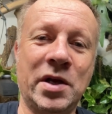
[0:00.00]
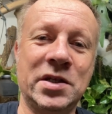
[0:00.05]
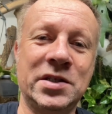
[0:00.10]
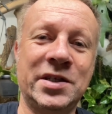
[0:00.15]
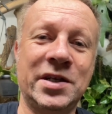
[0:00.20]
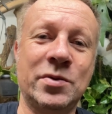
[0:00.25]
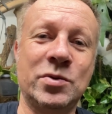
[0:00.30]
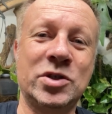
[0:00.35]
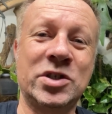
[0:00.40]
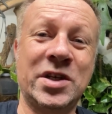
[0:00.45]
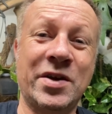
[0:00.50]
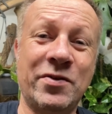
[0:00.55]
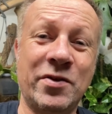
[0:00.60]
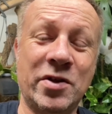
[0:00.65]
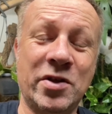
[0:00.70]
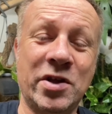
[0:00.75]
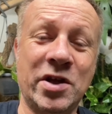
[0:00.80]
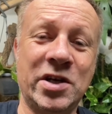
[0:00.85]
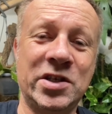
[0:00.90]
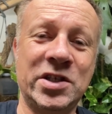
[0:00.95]
until
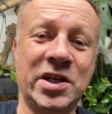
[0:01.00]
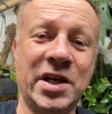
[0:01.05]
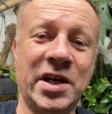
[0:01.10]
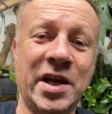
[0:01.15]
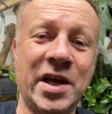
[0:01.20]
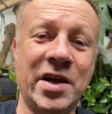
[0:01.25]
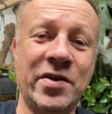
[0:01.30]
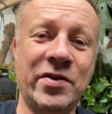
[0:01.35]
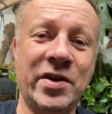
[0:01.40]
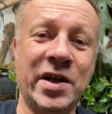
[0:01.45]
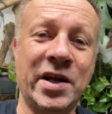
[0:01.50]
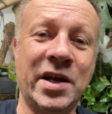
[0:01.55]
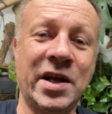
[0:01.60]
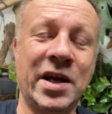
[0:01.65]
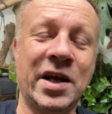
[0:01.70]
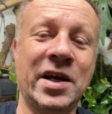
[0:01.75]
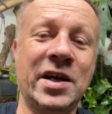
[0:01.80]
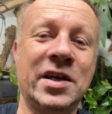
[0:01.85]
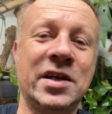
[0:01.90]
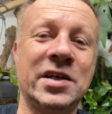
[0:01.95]
7.30 in the evening
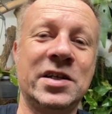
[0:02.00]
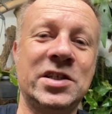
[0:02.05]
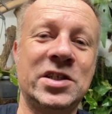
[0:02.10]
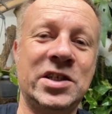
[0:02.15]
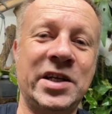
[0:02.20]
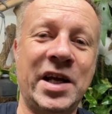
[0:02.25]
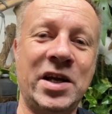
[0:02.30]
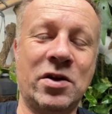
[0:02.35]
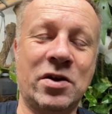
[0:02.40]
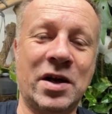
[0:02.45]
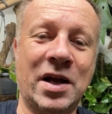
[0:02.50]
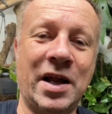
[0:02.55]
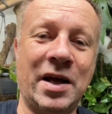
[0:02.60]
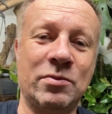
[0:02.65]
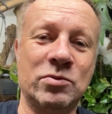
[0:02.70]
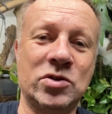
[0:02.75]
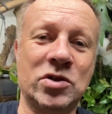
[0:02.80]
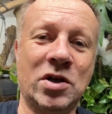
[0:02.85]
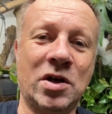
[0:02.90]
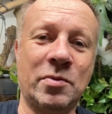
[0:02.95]
sitting on a
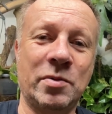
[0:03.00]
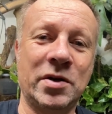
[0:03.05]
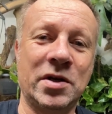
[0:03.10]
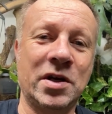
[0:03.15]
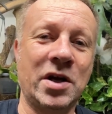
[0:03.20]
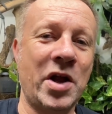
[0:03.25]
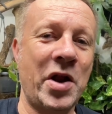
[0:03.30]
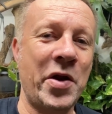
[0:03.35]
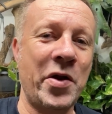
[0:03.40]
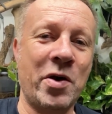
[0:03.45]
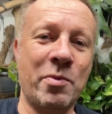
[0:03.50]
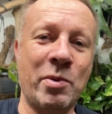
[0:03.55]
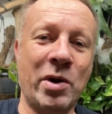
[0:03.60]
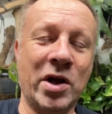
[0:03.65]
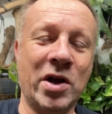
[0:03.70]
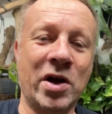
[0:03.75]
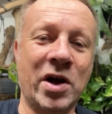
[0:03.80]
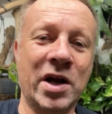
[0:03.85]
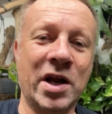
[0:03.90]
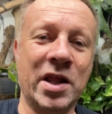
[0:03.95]
laptop, not my
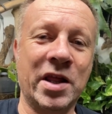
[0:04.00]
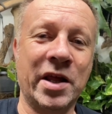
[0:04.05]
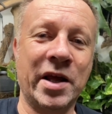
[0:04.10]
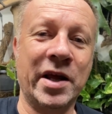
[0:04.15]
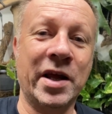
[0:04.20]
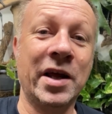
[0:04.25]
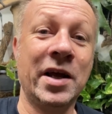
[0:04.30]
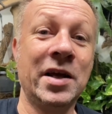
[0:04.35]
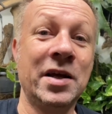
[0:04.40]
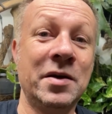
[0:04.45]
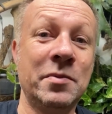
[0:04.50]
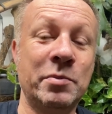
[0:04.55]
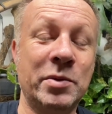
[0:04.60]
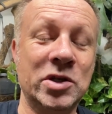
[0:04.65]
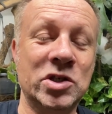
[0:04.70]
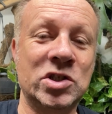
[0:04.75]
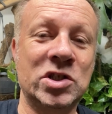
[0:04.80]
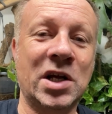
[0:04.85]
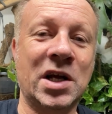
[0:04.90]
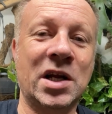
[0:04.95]
kind of thing,
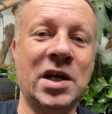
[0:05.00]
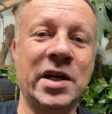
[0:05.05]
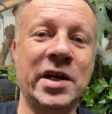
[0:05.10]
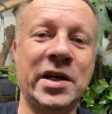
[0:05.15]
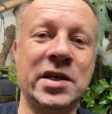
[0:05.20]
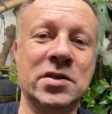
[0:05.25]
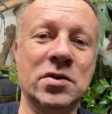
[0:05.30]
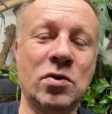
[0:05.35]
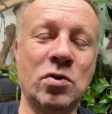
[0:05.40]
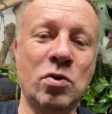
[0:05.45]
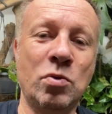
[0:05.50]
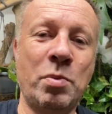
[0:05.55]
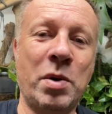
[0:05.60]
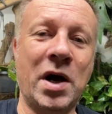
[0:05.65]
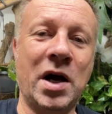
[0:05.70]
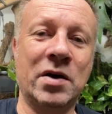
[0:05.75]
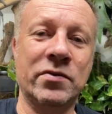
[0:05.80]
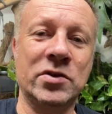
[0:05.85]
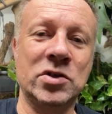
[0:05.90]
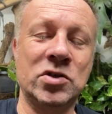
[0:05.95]
but sadly it's all
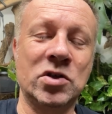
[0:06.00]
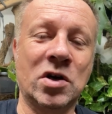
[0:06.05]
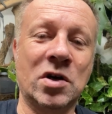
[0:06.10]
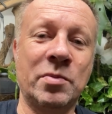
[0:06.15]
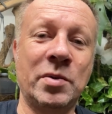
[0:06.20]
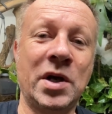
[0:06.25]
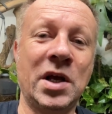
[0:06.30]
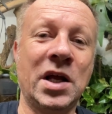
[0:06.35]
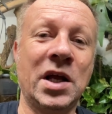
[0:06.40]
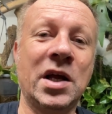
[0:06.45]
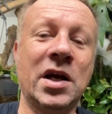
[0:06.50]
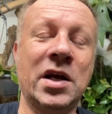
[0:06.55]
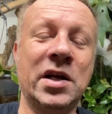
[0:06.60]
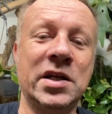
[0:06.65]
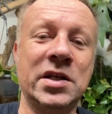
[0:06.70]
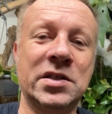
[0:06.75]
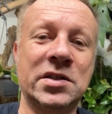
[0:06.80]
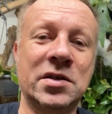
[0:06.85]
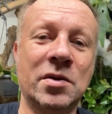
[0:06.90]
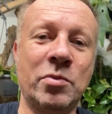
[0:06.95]
part of the job and
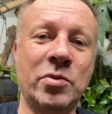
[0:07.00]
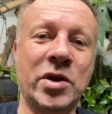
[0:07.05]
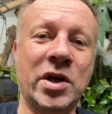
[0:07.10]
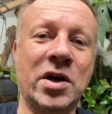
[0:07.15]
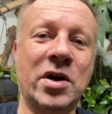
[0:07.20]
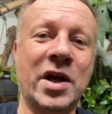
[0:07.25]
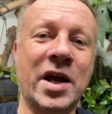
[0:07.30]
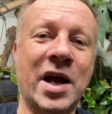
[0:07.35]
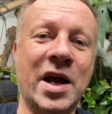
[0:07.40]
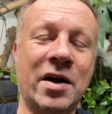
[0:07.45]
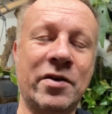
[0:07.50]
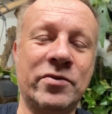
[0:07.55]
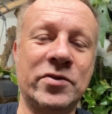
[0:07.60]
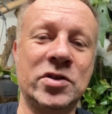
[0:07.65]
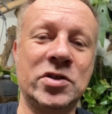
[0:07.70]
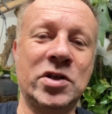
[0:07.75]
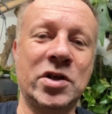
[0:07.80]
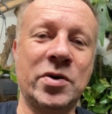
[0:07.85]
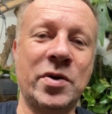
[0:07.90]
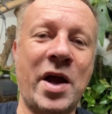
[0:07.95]
it's something I have
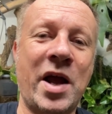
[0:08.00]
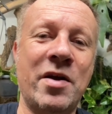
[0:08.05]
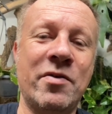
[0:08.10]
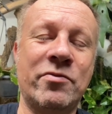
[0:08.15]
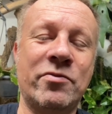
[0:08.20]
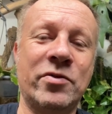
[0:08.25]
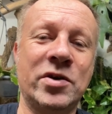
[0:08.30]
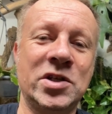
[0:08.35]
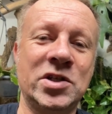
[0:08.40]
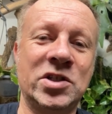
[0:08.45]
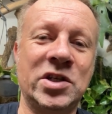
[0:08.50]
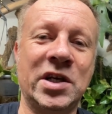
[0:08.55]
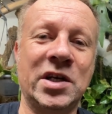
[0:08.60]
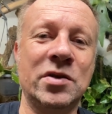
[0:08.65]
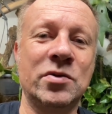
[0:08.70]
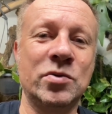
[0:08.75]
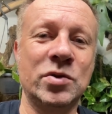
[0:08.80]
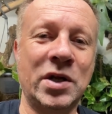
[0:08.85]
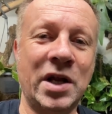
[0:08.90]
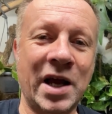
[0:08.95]
to do every
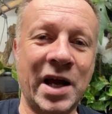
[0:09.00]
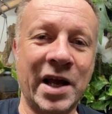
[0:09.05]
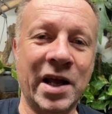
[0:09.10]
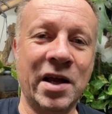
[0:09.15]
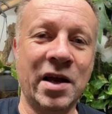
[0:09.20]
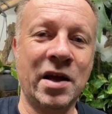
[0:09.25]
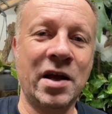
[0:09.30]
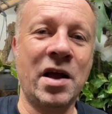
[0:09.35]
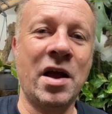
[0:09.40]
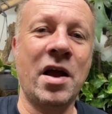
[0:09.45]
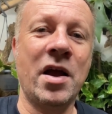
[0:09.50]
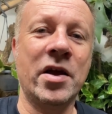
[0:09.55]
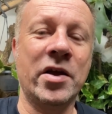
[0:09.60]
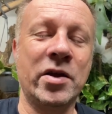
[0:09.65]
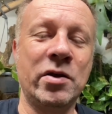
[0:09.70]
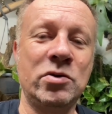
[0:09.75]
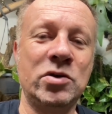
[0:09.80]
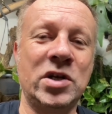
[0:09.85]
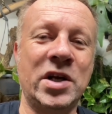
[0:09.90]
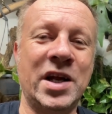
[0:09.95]
single day,
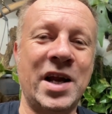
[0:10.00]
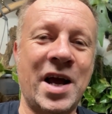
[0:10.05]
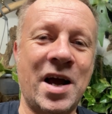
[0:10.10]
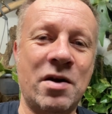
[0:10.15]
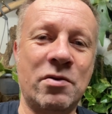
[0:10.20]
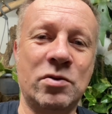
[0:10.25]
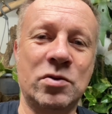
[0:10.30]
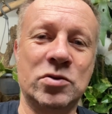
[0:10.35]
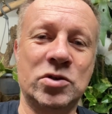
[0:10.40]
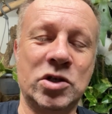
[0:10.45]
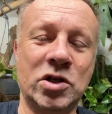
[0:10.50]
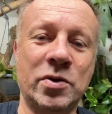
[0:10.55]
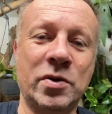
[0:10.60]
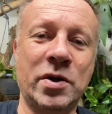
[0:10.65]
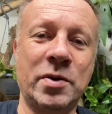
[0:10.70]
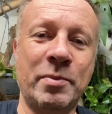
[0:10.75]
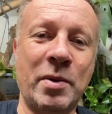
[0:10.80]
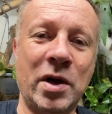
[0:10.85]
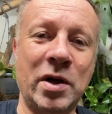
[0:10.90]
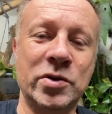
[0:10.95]
usually an hour or two
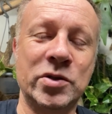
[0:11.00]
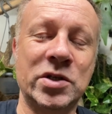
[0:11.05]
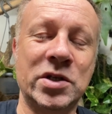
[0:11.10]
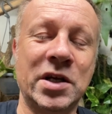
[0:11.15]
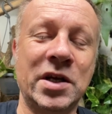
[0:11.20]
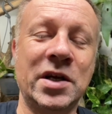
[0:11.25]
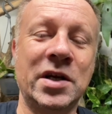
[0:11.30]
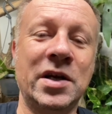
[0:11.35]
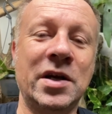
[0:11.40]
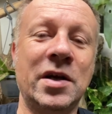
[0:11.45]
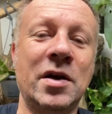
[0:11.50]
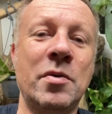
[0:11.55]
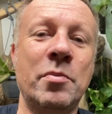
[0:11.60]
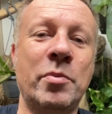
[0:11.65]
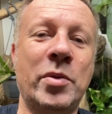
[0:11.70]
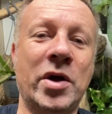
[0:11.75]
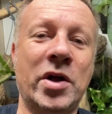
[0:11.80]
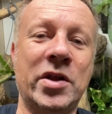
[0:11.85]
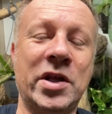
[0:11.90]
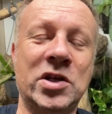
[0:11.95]
at most,
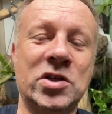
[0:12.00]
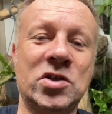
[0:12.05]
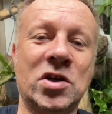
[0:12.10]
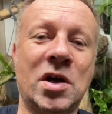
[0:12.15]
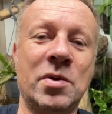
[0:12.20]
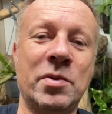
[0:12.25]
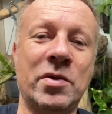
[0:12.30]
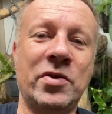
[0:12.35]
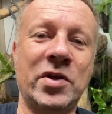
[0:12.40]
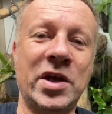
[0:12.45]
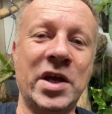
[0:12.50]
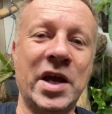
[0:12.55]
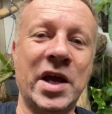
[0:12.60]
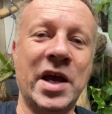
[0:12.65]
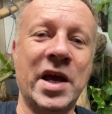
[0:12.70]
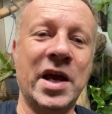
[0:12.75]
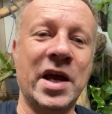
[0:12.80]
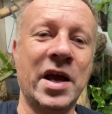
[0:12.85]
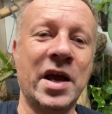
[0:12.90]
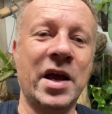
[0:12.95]
but at this time of the
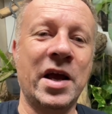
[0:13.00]
year,